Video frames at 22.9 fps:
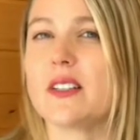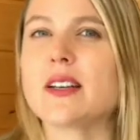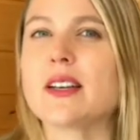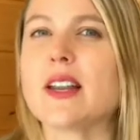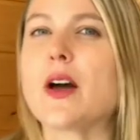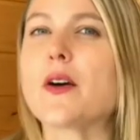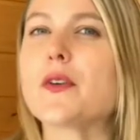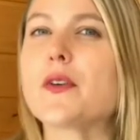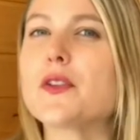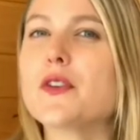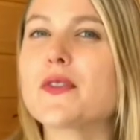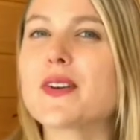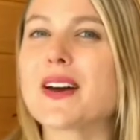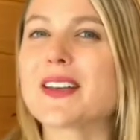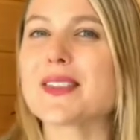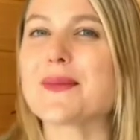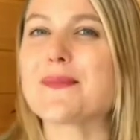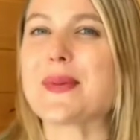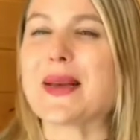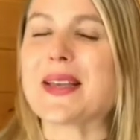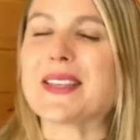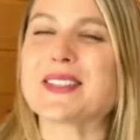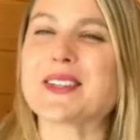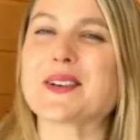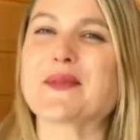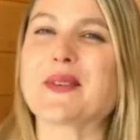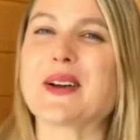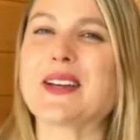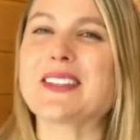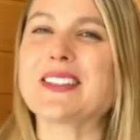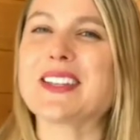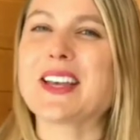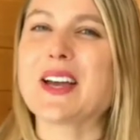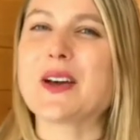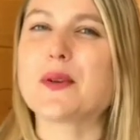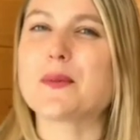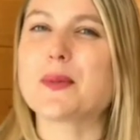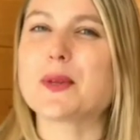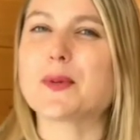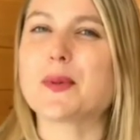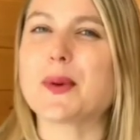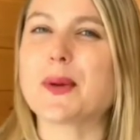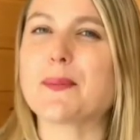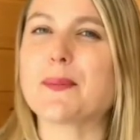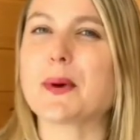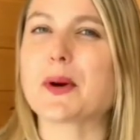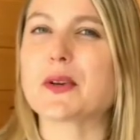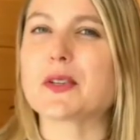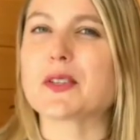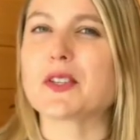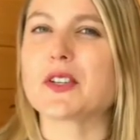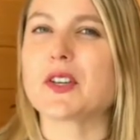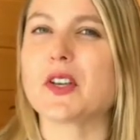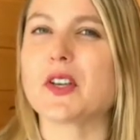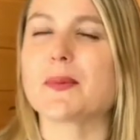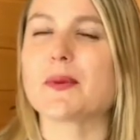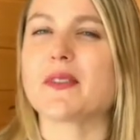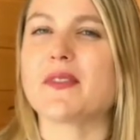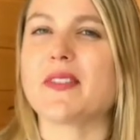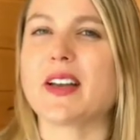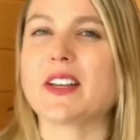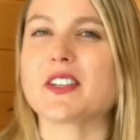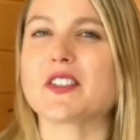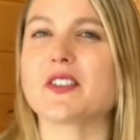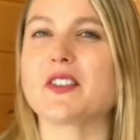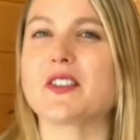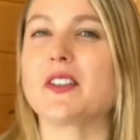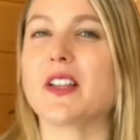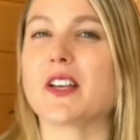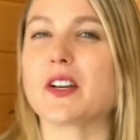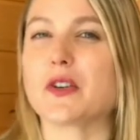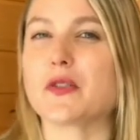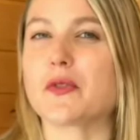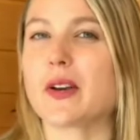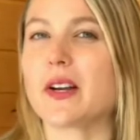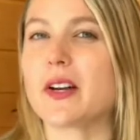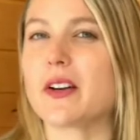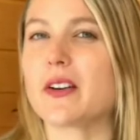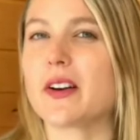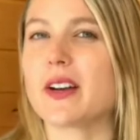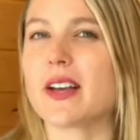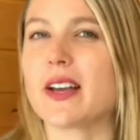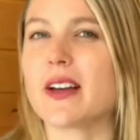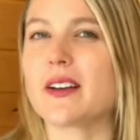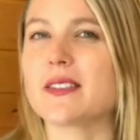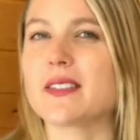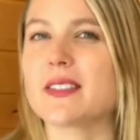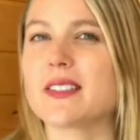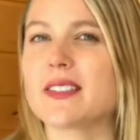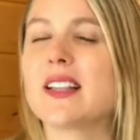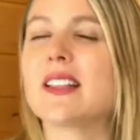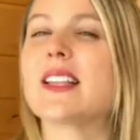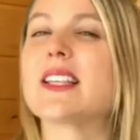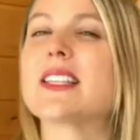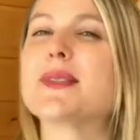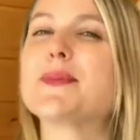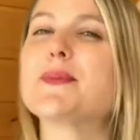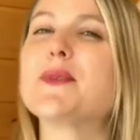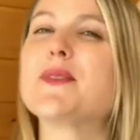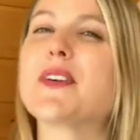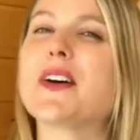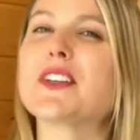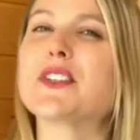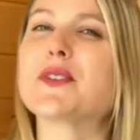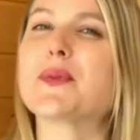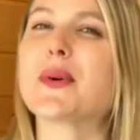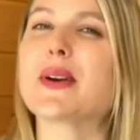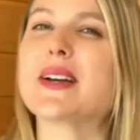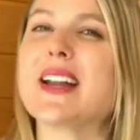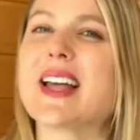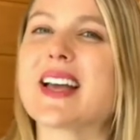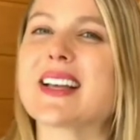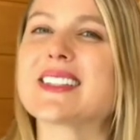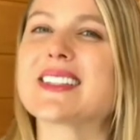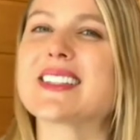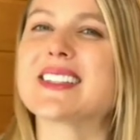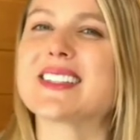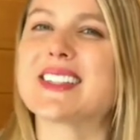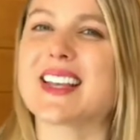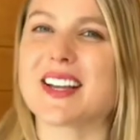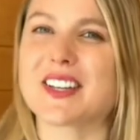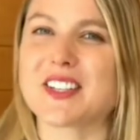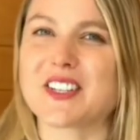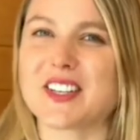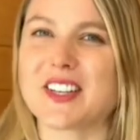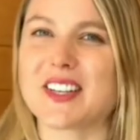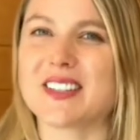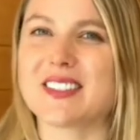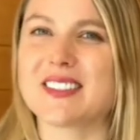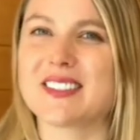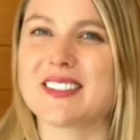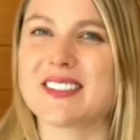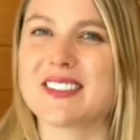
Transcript: Now that you've got the basic rundown between personal, professional, and creator accounts, let's move on to our next section.